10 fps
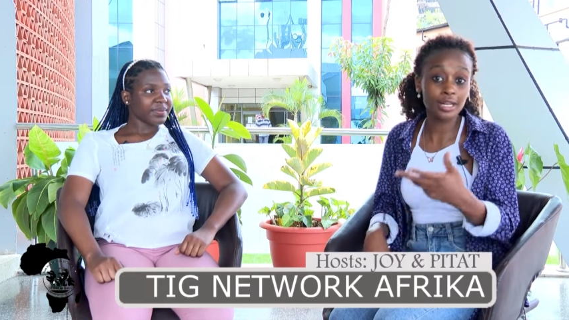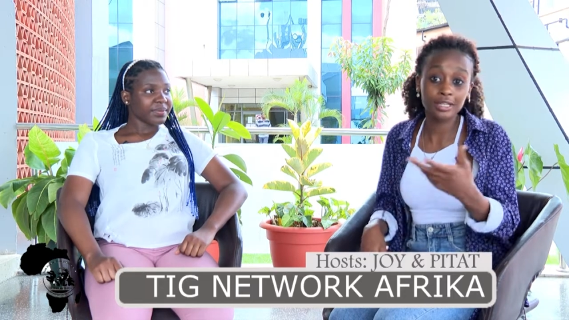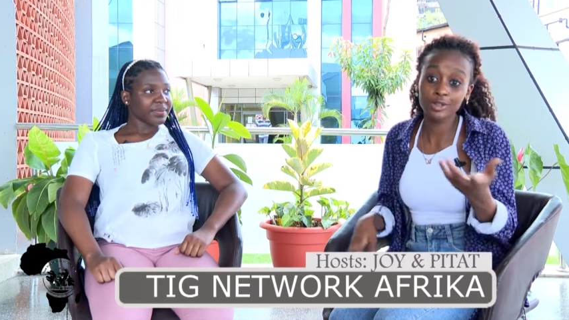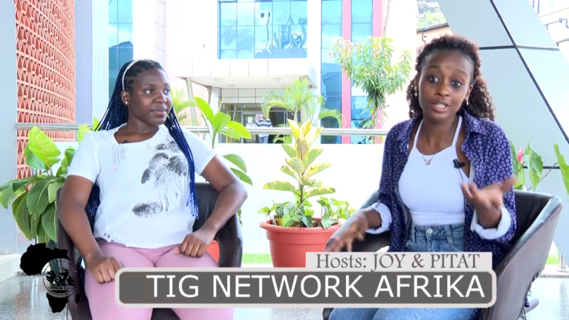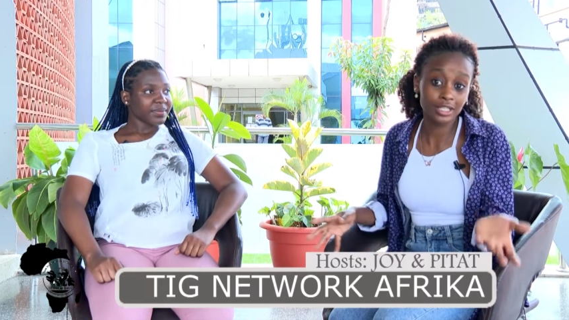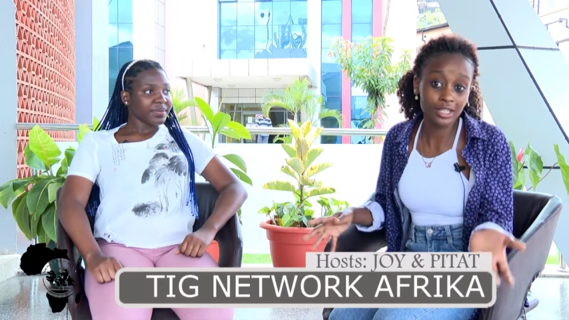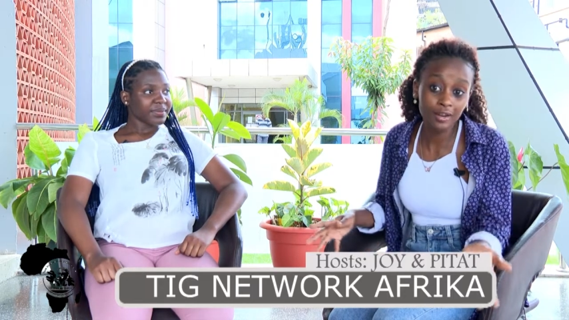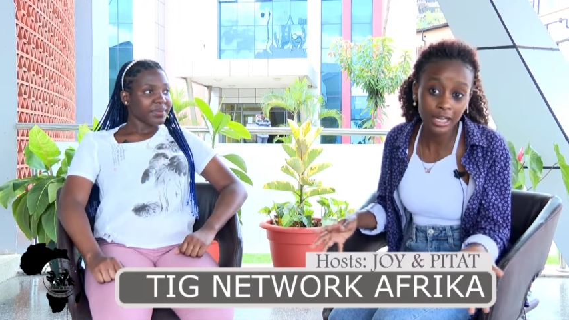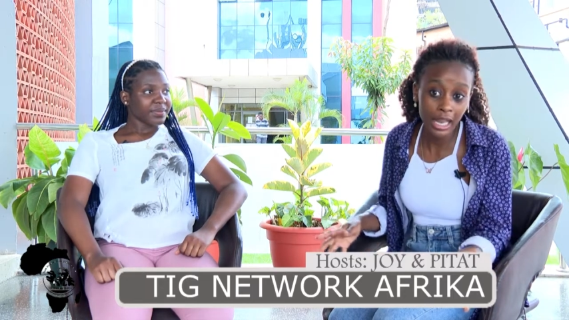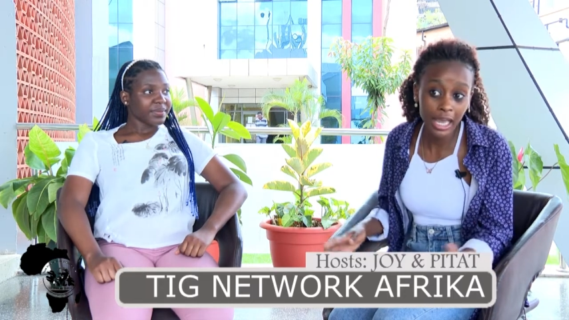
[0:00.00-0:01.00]
Speaker 1: does not
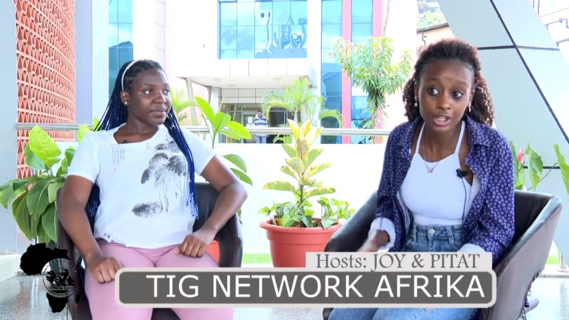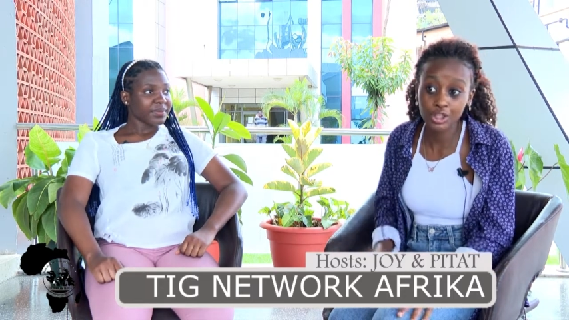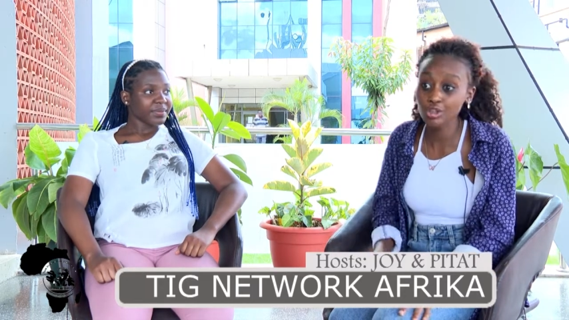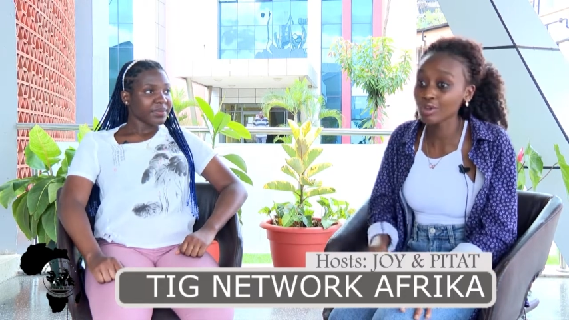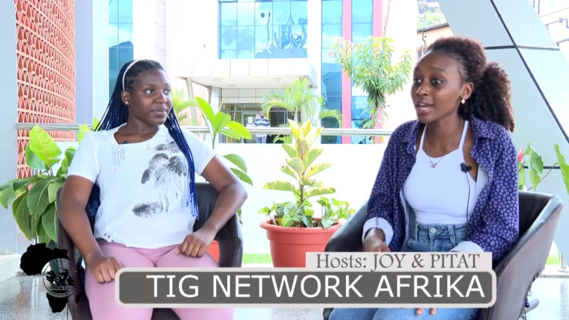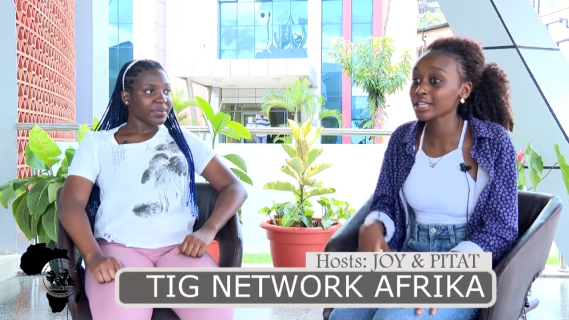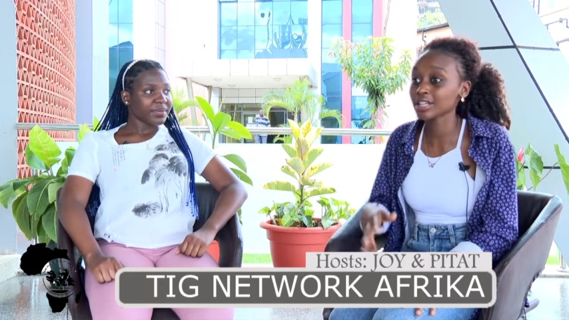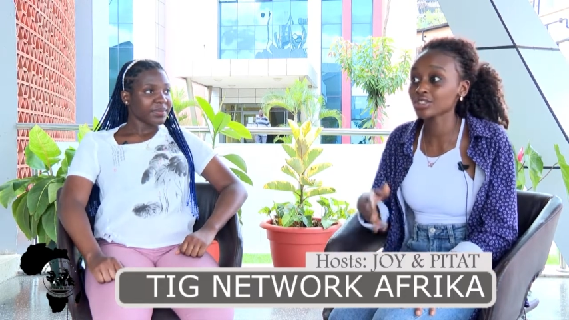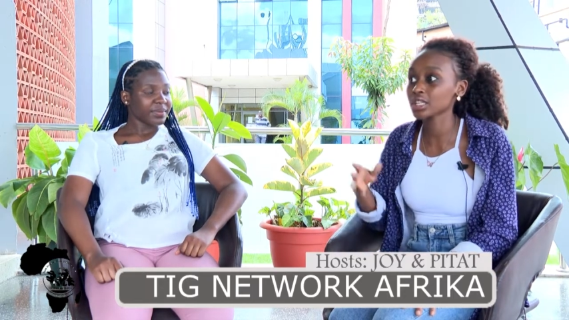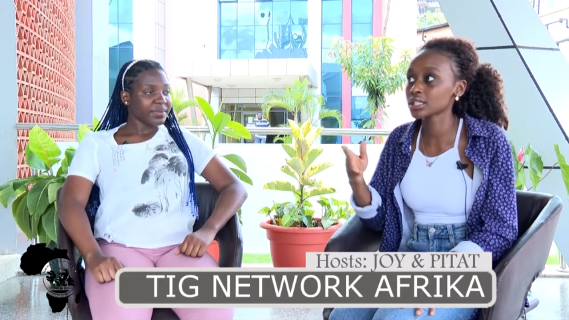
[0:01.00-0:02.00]
necessarily like you you guys
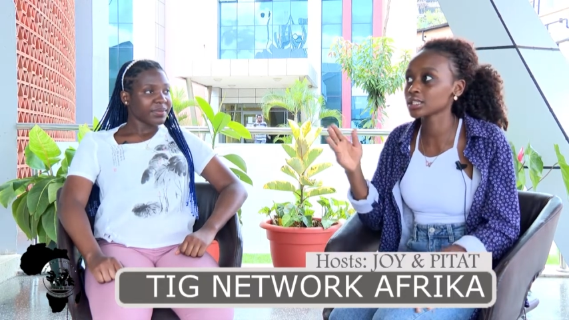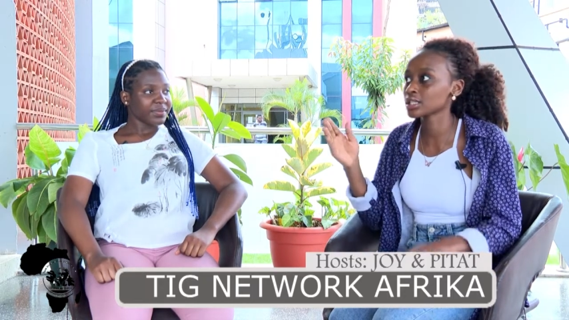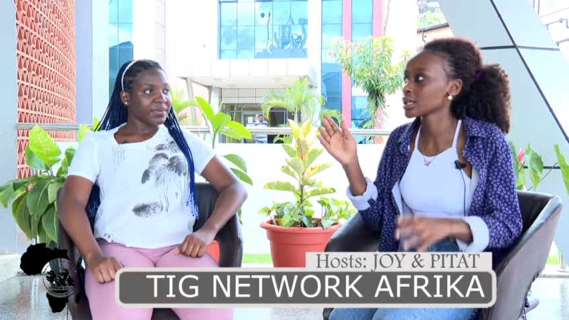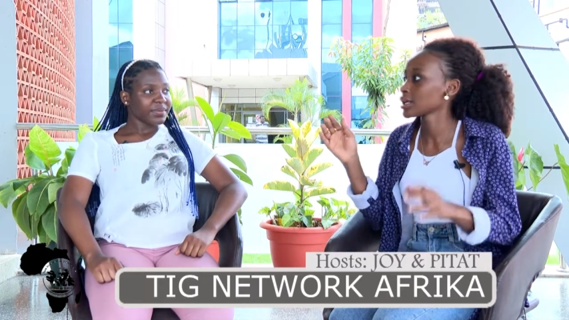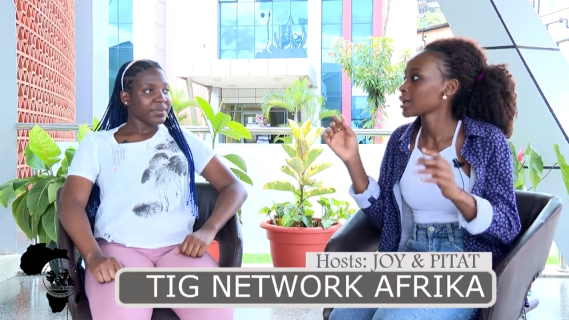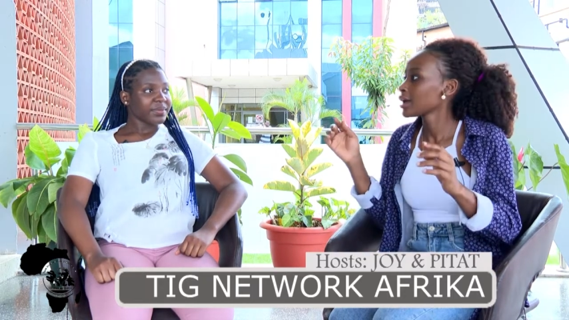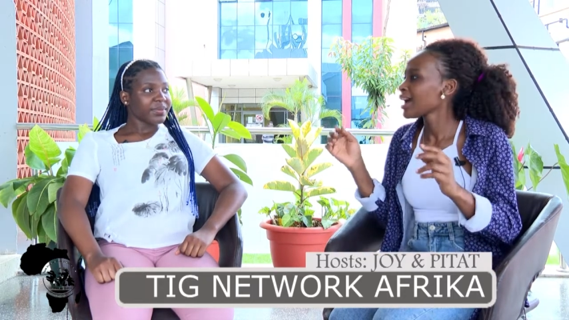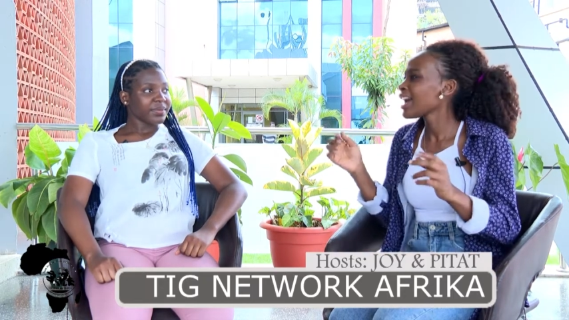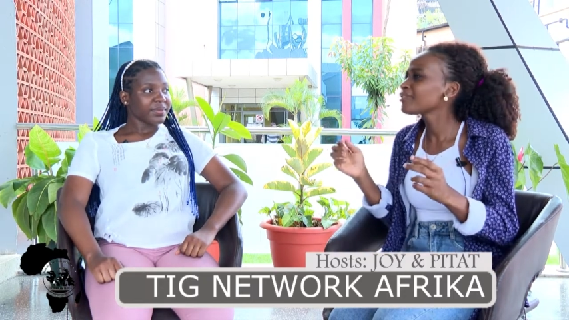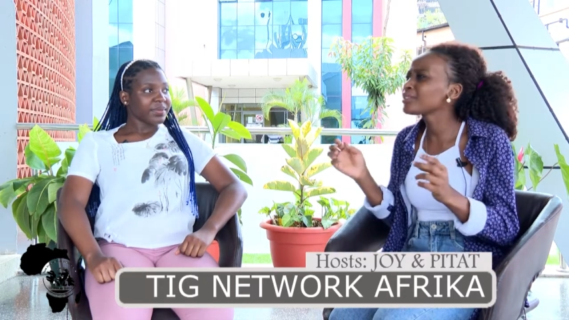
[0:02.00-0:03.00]
are just
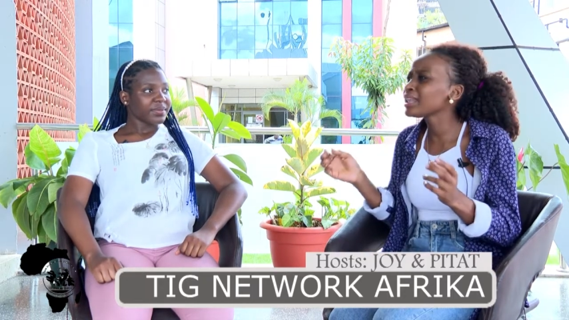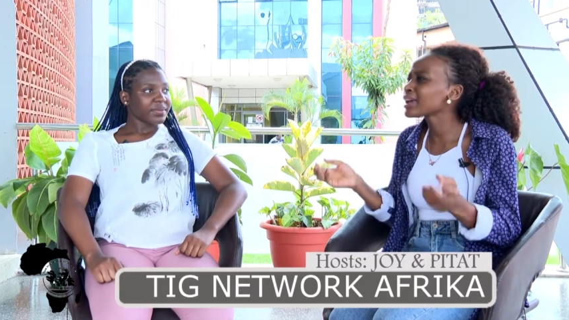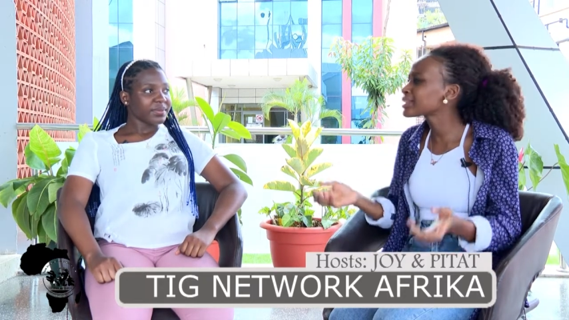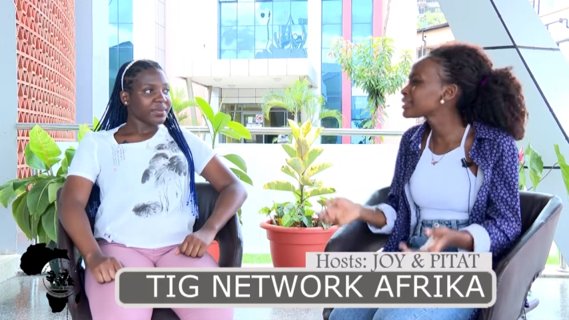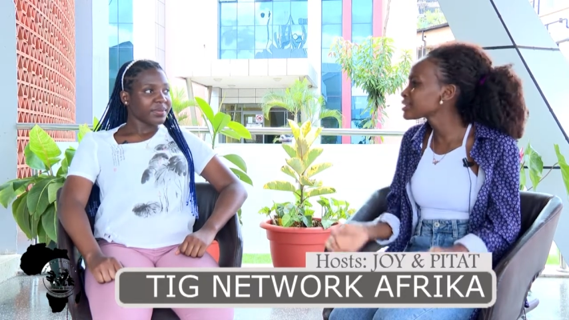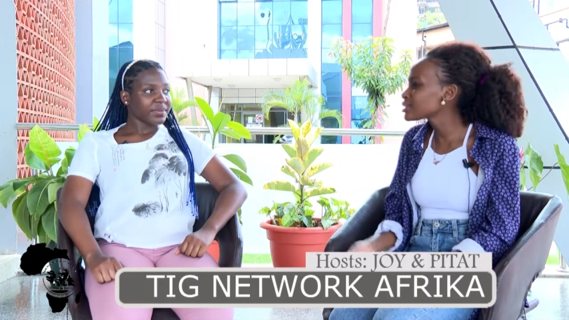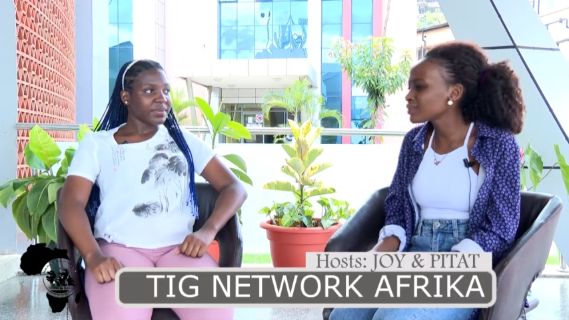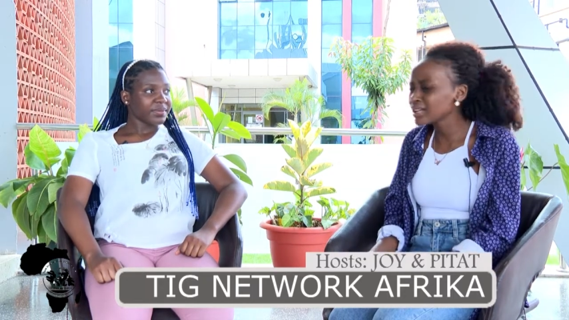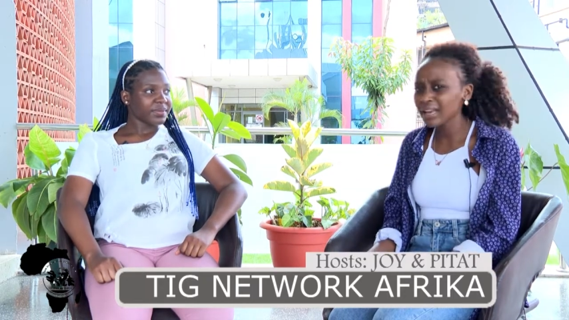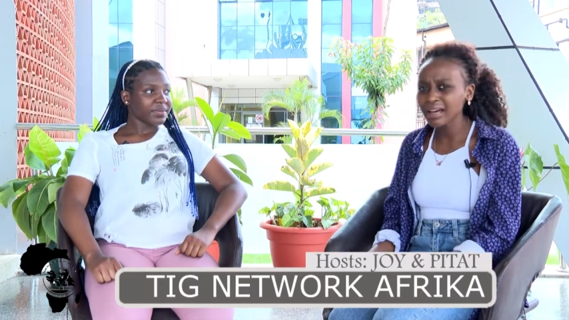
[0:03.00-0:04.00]
i feel like that's not
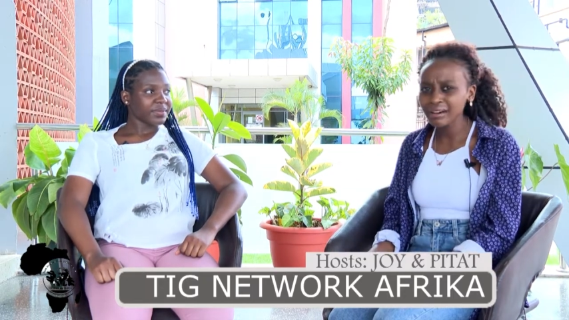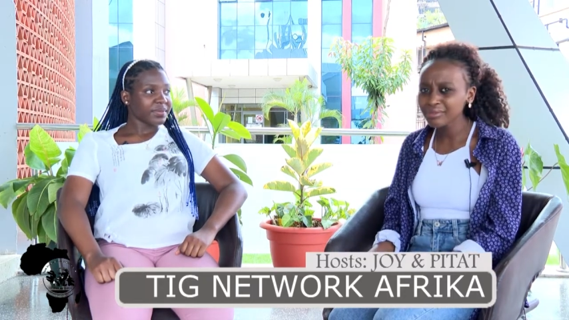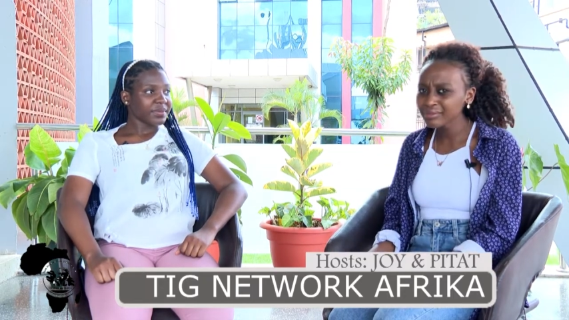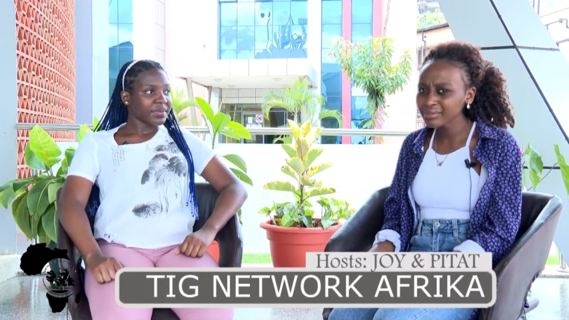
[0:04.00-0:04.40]
even love